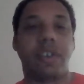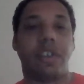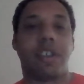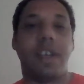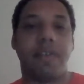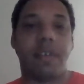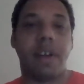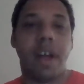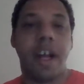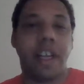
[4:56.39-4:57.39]
He just give
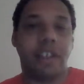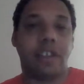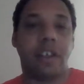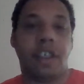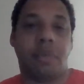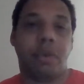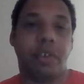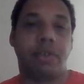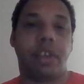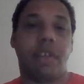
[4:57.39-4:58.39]
him he's
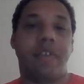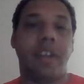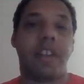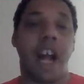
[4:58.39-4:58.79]
produced on the field.